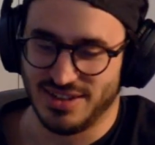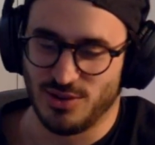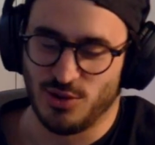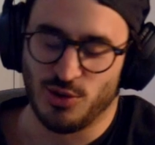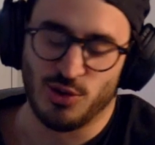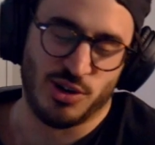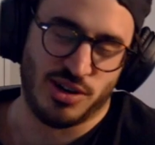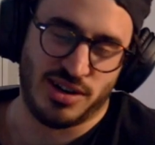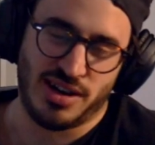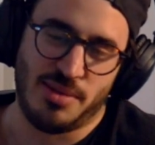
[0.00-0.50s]

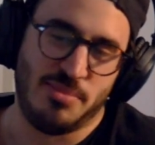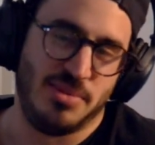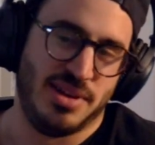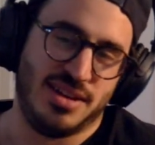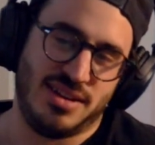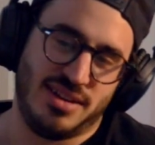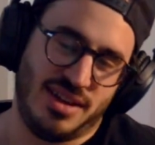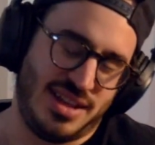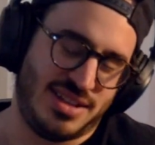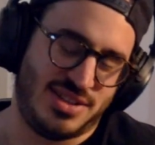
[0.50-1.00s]
Or I
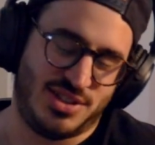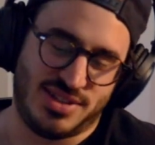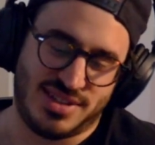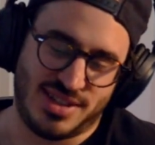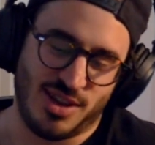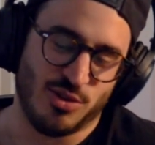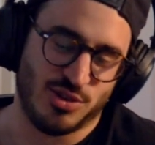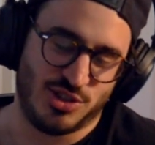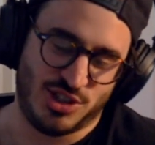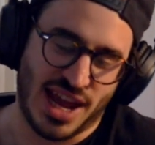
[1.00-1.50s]
mean, it's
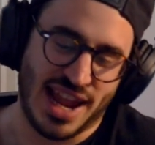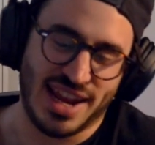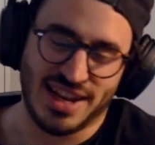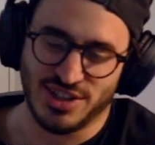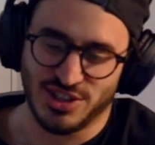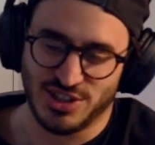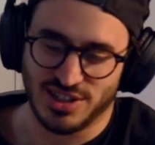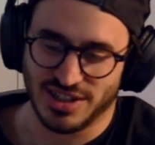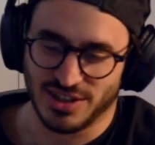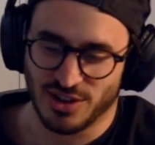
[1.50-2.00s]
still
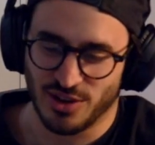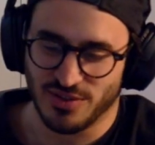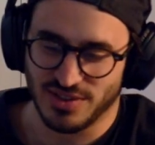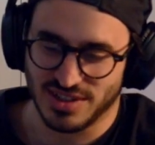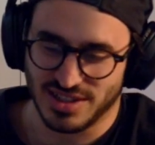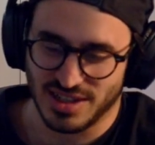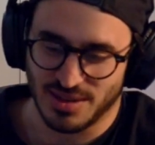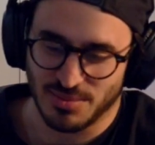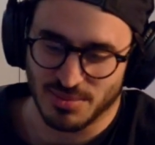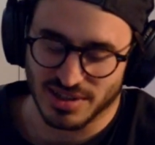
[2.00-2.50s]
challenging,
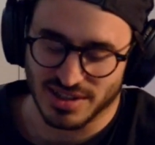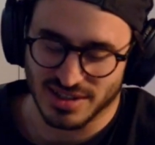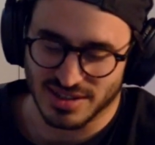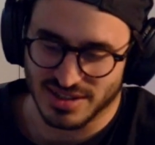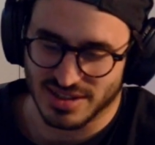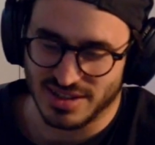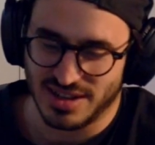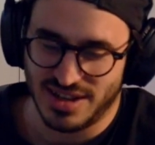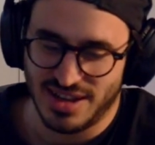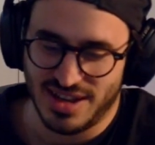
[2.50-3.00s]
obviously,
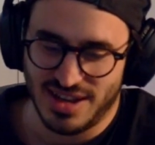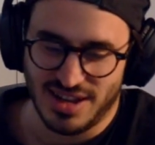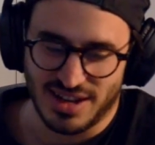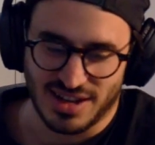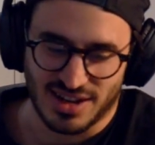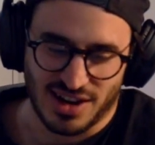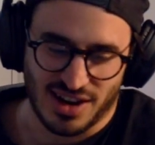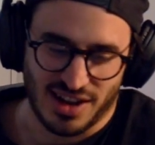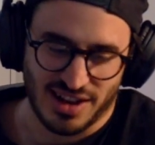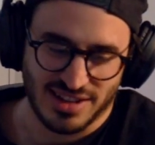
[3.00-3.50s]
because
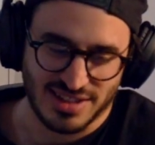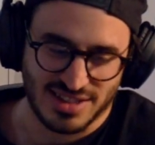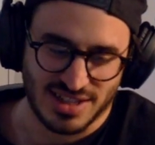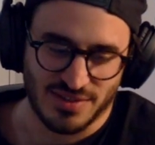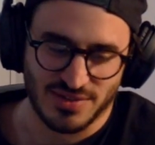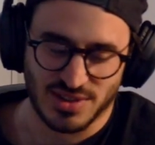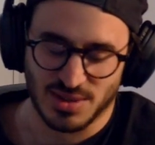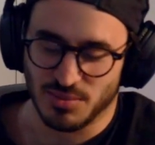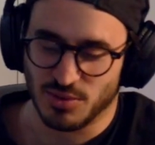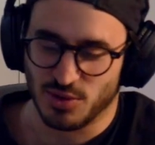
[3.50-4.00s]
clients
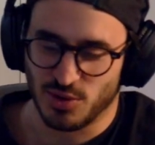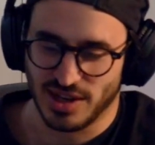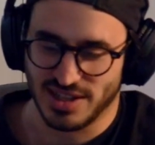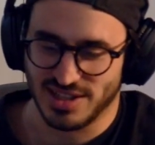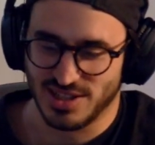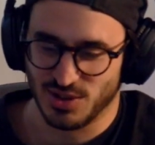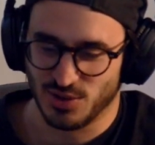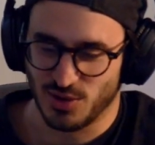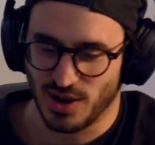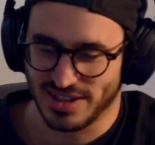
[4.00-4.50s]
have some
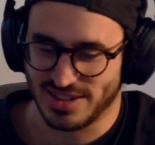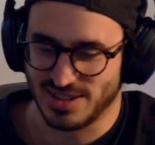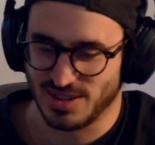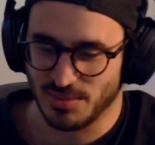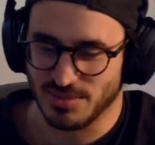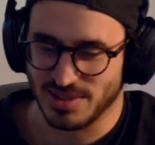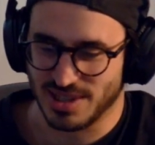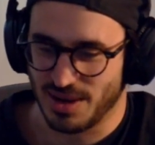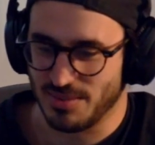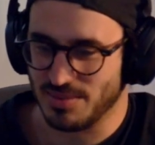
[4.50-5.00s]
crazy requests
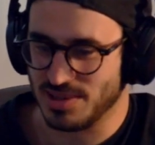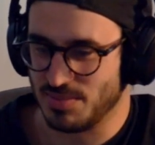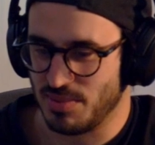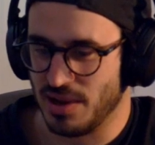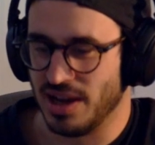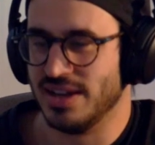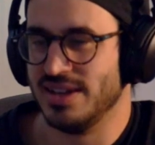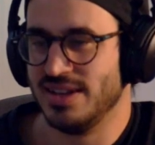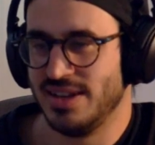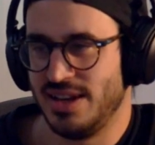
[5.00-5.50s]
sometimes.
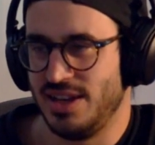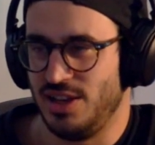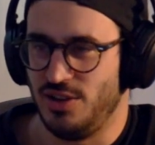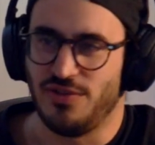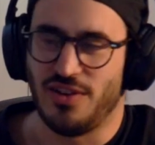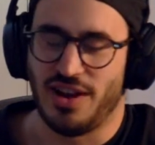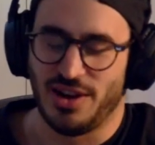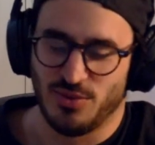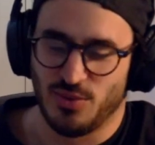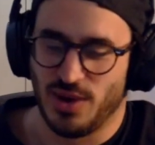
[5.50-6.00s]
But you
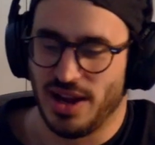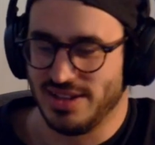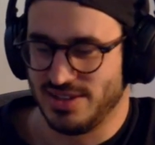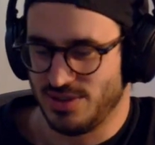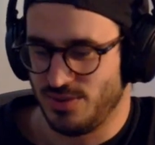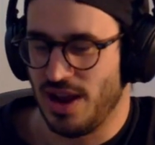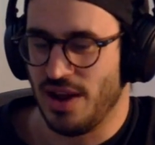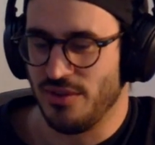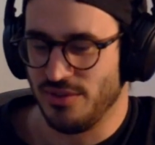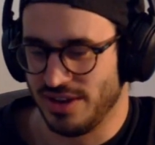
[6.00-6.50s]
find ways
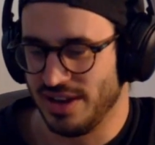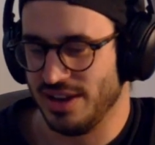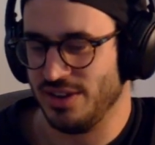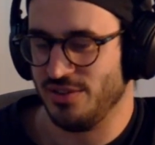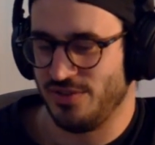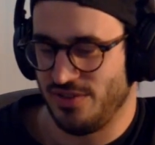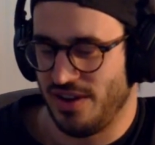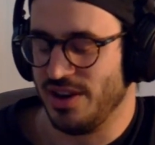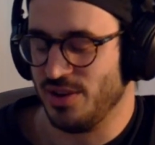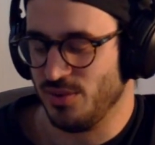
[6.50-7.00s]
around it. And
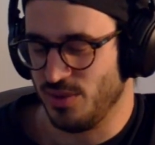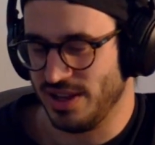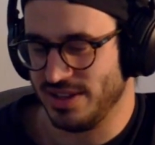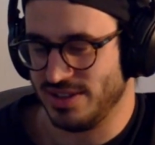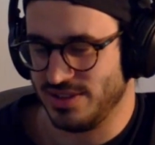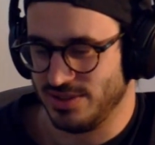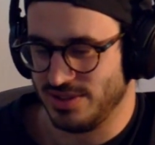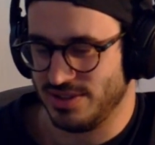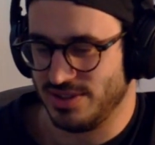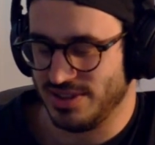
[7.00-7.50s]
you find a way
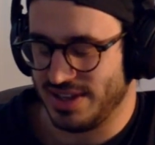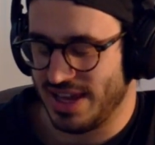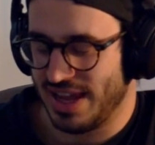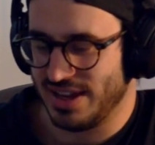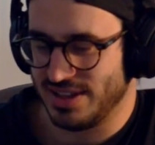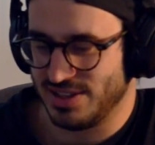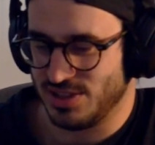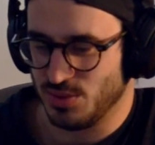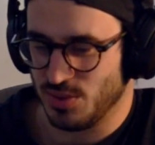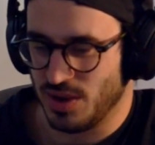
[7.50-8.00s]
to get
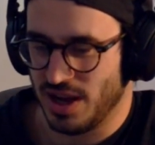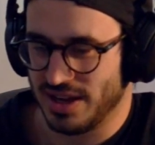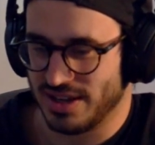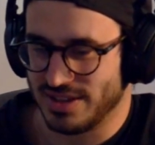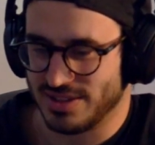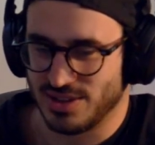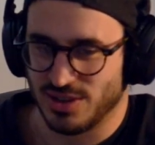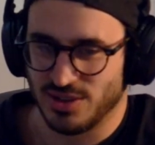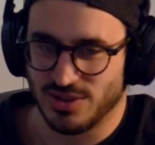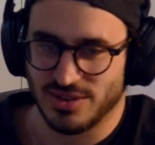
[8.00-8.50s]
it to work.
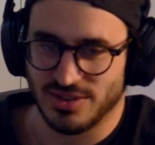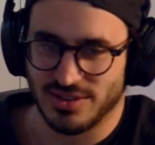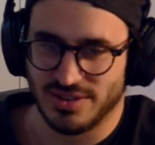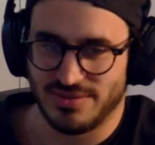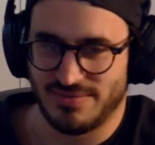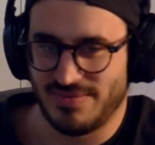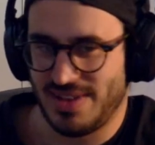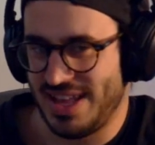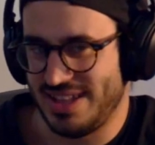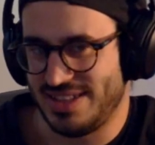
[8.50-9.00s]
So
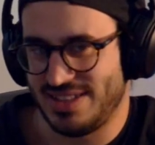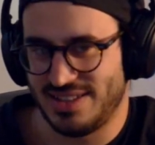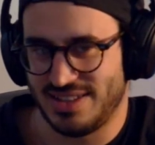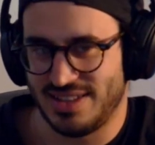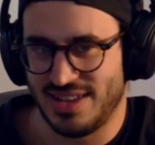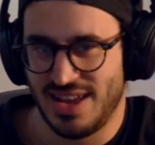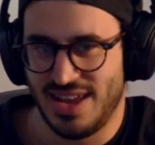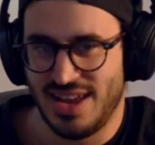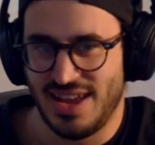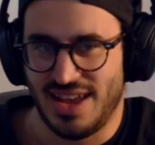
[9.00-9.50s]

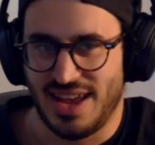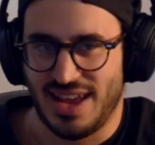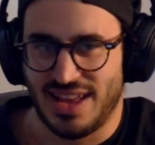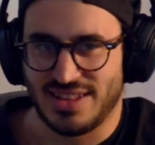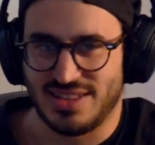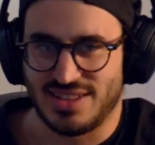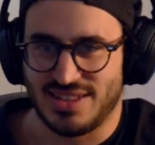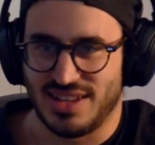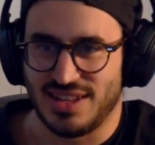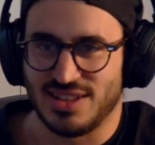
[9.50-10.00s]

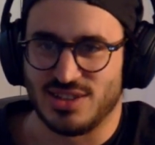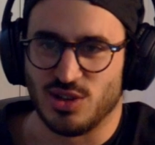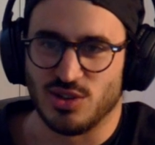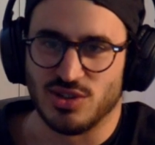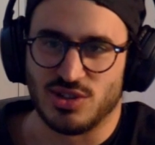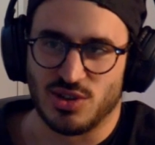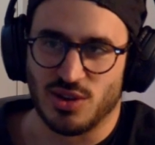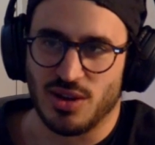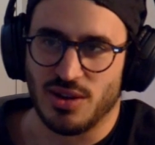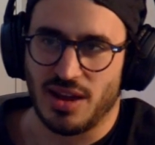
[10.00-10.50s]
it's
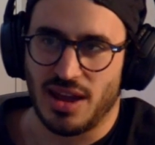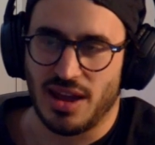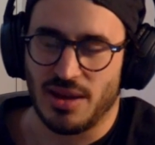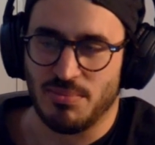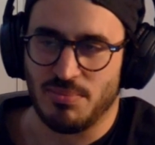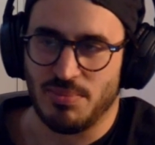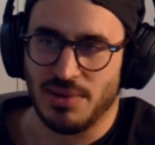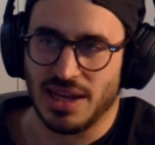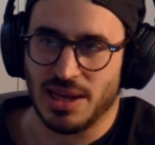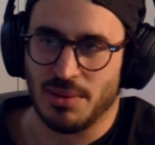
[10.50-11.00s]
also a
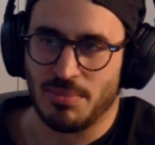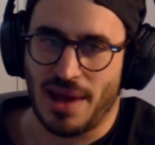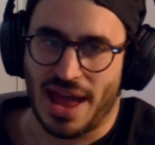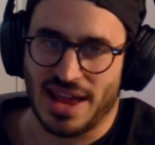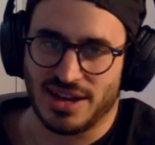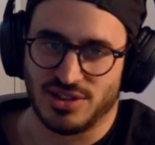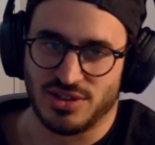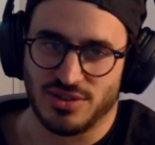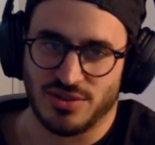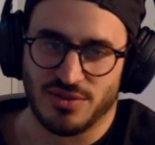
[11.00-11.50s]
big
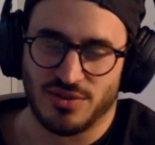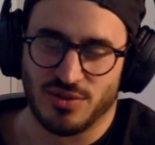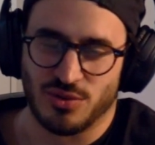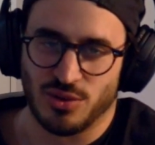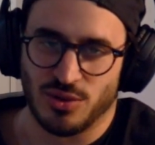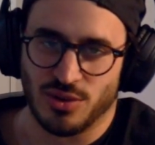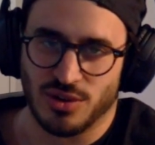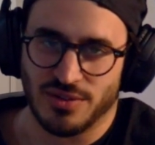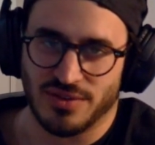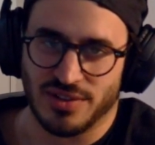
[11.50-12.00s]
passion for
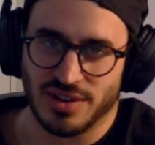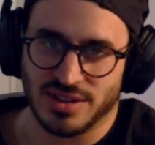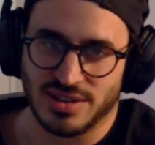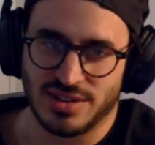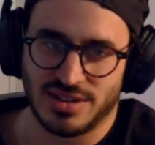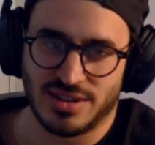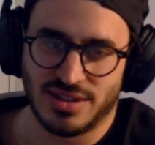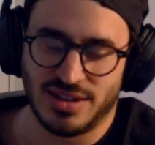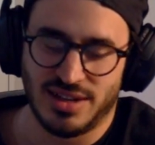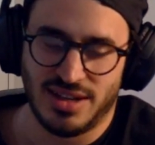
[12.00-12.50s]
all of
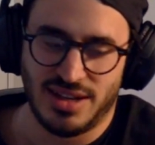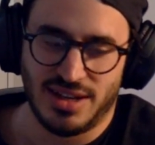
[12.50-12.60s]
us.